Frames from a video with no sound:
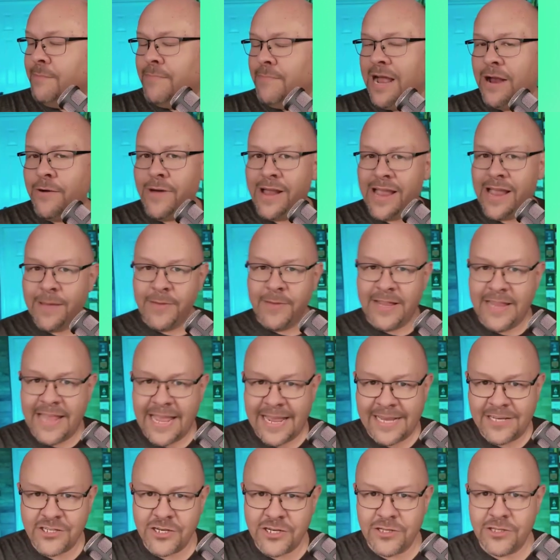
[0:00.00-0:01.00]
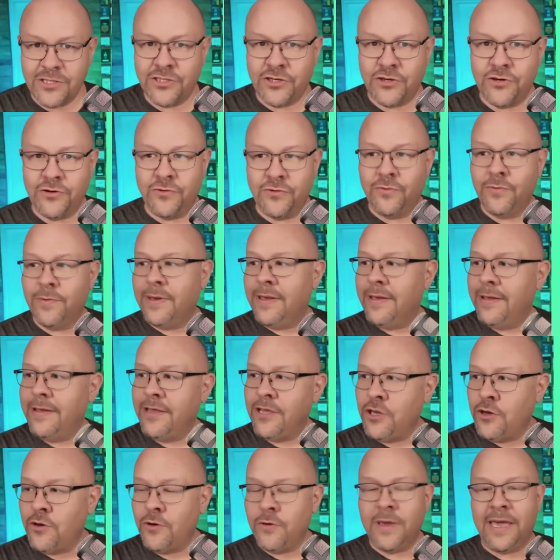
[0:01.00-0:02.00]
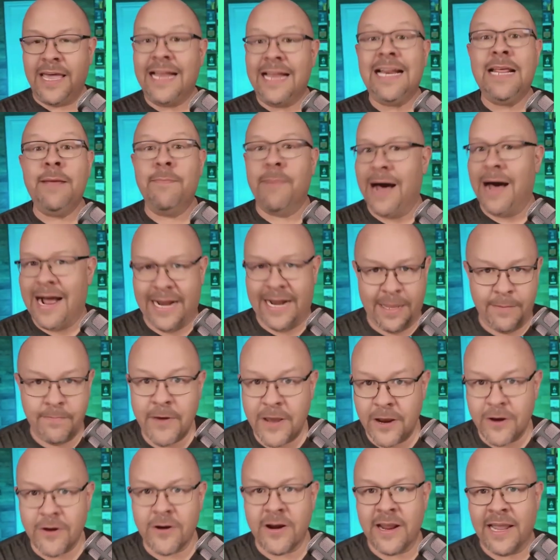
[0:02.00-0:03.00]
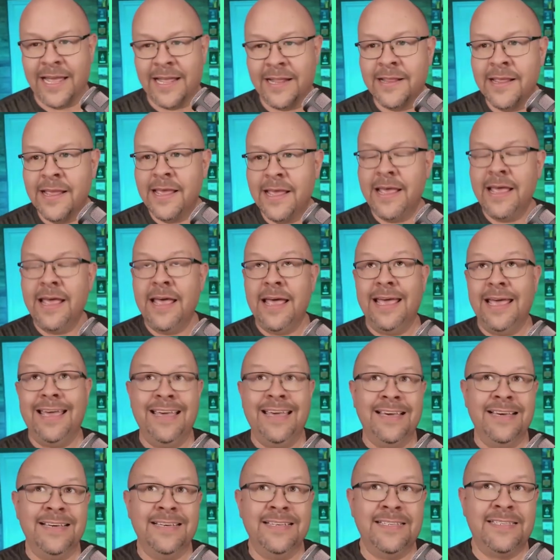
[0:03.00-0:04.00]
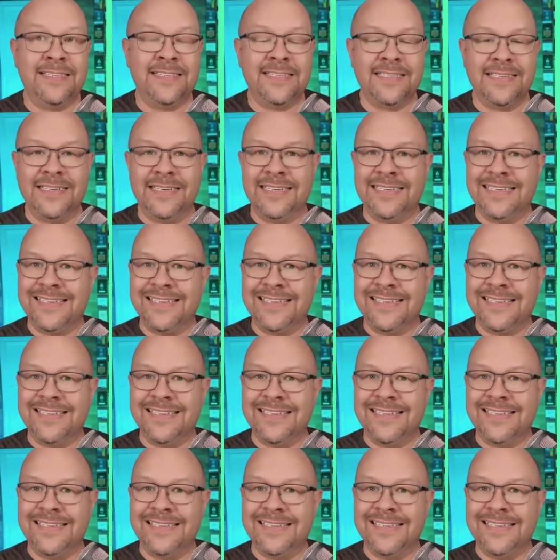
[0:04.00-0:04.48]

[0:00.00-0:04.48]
recommendation to you, anybody, period, is